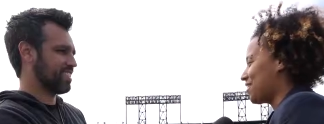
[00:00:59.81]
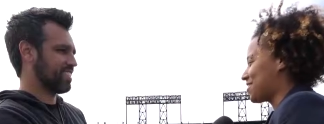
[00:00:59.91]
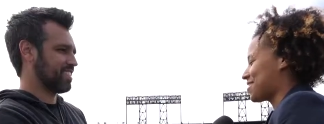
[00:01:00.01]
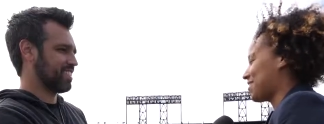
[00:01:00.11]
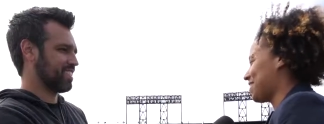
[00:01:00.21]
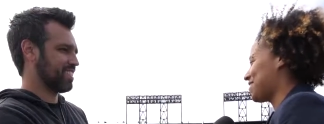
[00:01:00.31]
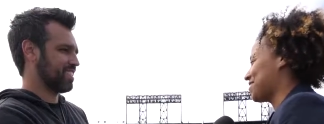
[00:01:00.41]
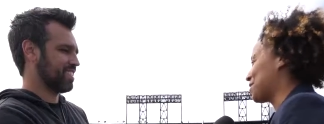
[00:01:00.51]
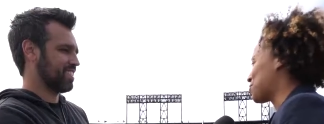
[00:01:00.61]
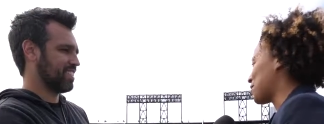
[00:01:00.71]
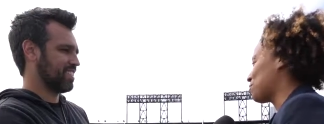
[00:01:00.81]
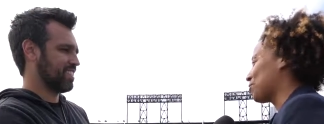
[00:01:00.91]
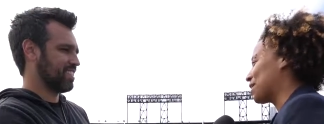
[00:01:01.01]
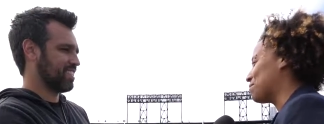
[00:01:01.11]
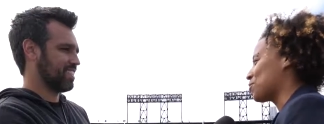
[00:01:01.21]
Speaker 1: It's it's an incredible
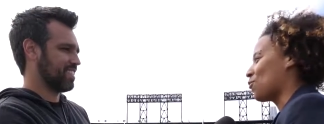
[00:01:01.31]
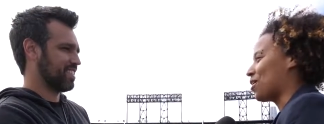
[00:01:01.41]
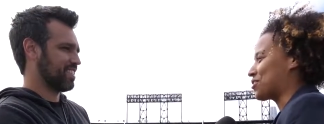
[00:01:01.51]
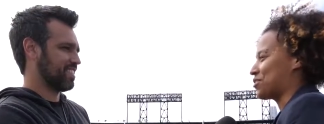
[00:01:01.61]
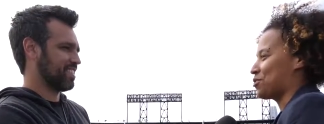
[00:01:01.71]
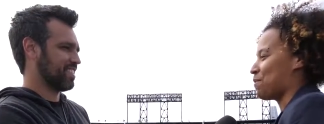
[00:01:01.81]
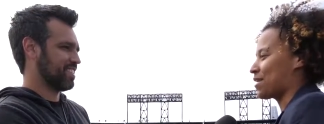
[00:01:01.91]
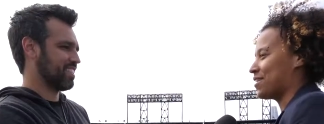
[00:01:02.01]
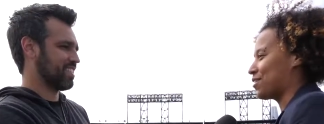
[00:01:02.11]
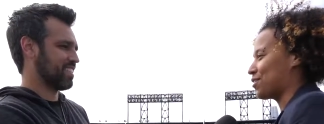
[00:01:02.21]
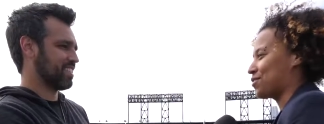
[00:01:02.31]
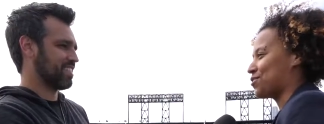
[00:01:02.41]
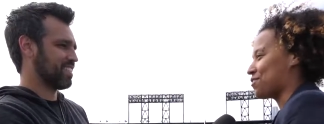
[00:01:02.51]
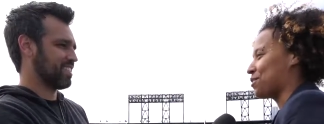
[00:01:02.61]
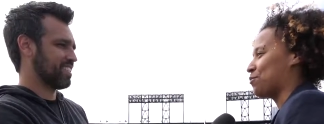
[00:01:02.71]
game to watch as a spectator. There's
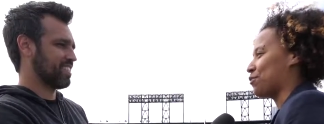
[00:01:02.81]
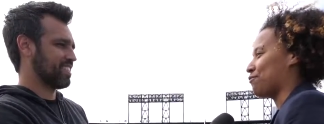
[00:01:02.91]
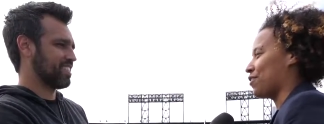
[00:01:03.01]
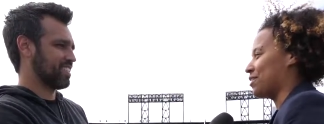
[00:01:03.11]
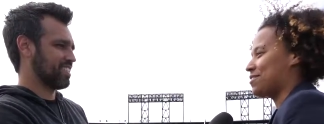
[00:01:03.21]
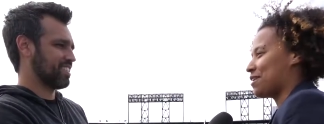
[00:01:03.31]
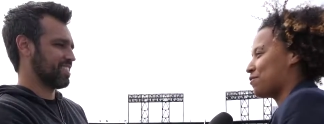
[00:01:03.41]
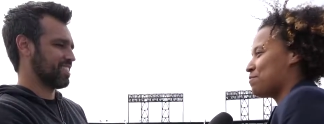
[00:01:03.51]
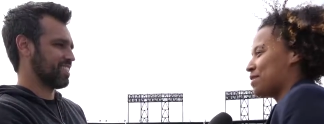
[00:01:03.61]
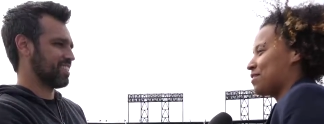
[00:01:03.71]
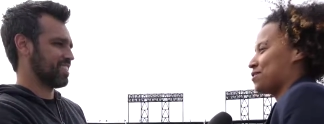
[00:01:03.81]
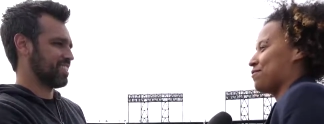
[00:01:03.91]
nothing more fun. It's seven minutes